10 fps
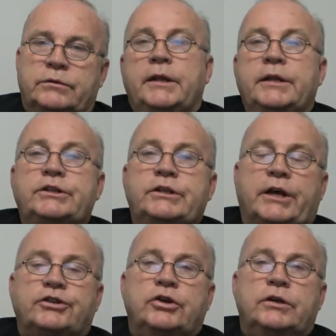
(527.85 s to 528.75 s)
So in this
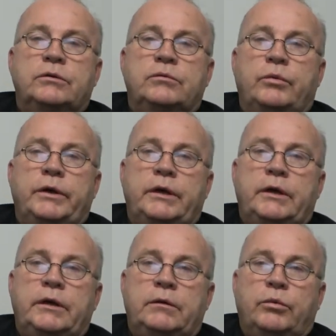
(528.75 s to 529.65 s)
section,
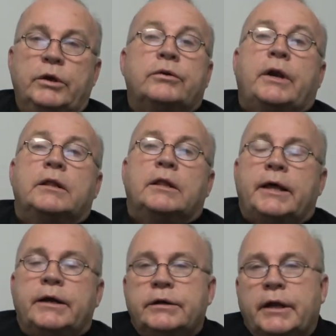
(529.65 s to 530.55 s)
we learned how
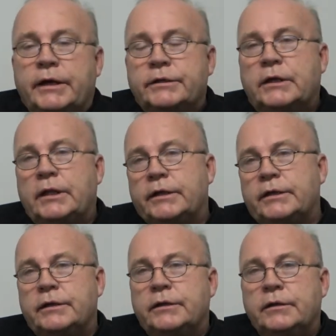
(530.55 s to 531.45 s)
LiDAR data is
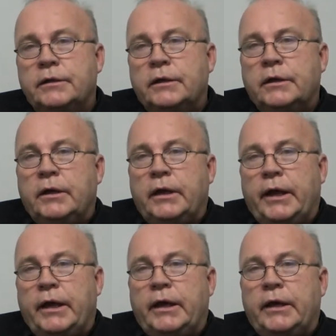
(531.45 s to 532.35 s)
collected.
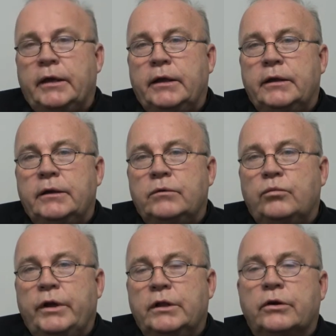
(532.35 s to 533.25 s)

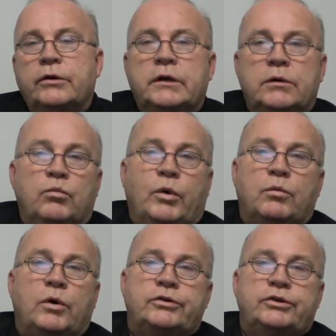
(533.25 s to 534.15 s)
And we learned
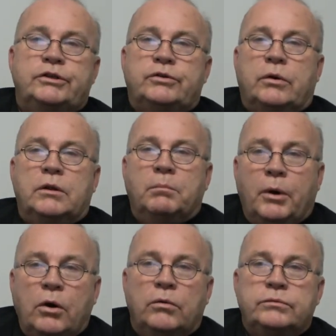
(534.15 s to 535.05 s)
what watersheds are all
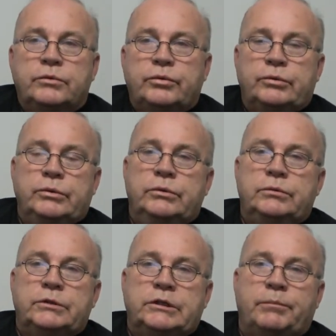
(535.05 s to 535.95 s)
about
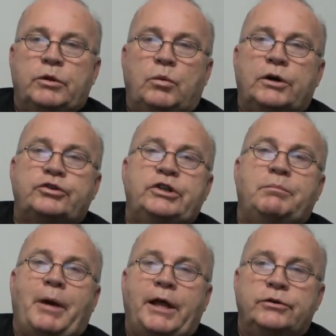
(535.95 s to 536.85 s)
through some of the
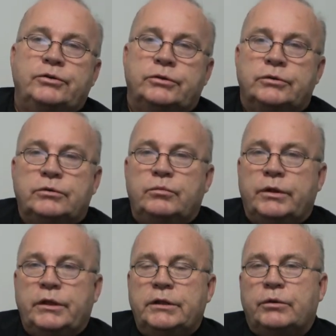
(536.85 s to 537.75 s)
watershed managers
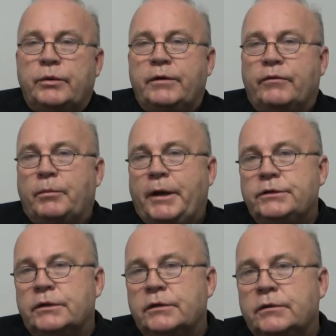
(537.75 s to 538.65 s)
within the Red River Basin.